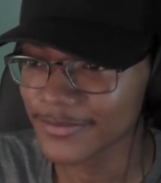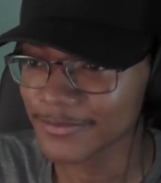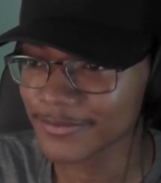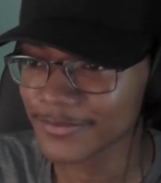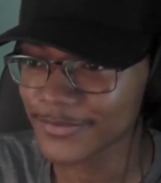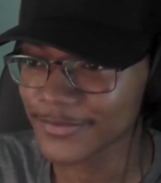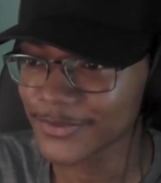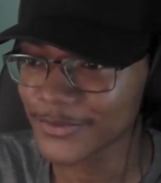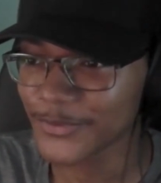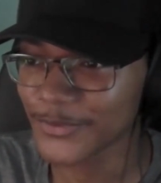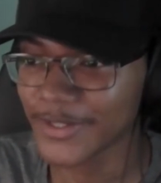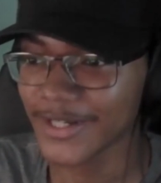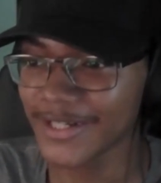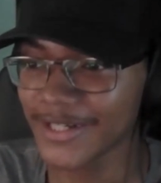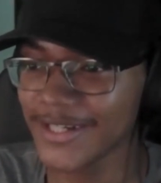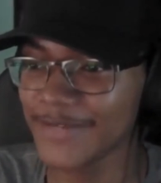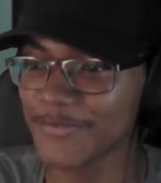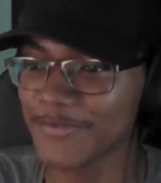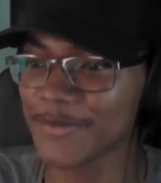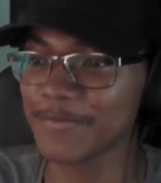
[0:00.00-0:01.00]
You
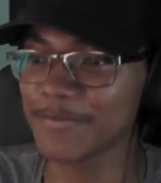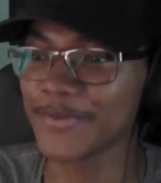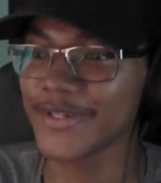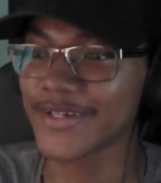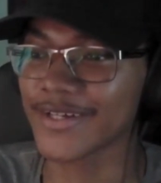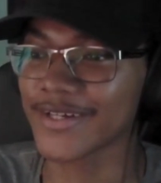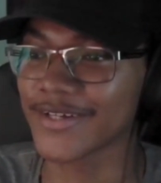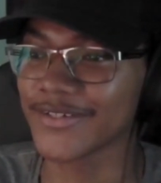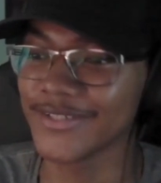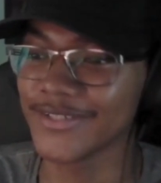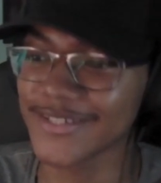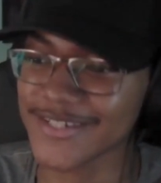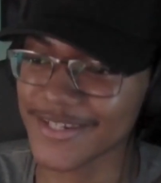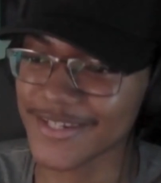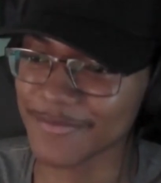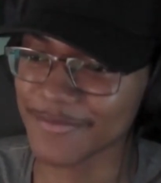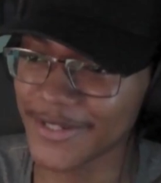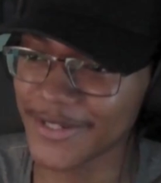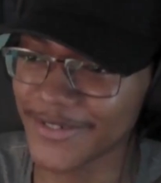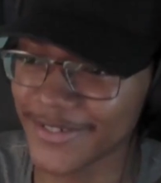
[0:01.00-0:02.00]
can't even be a good
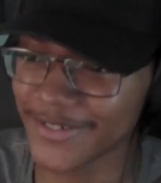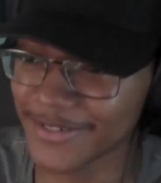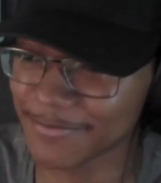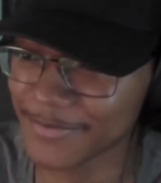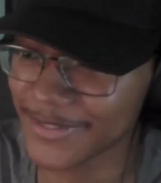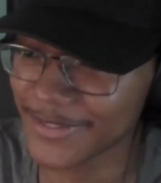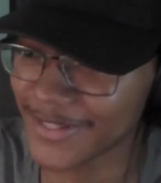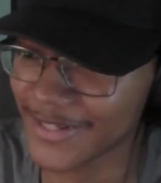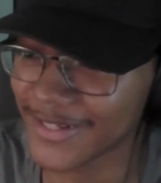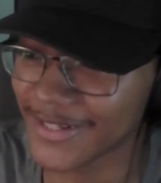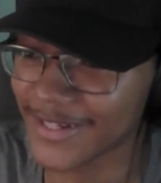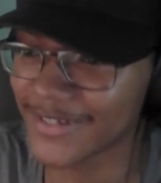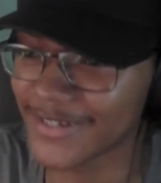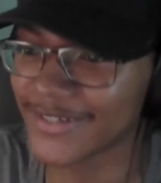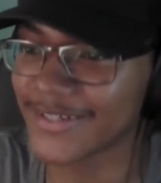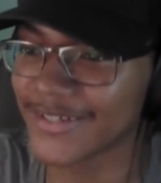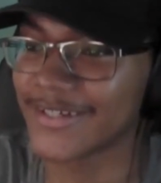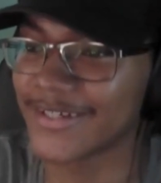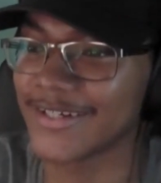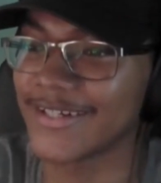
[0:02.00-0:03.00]
Samaritan and be like,
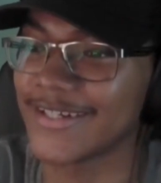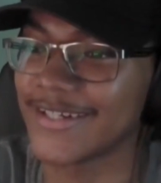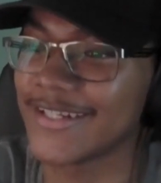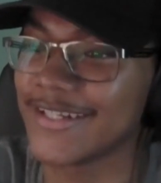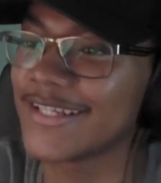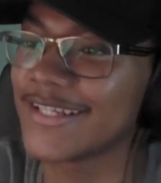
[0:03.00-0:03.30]
alright.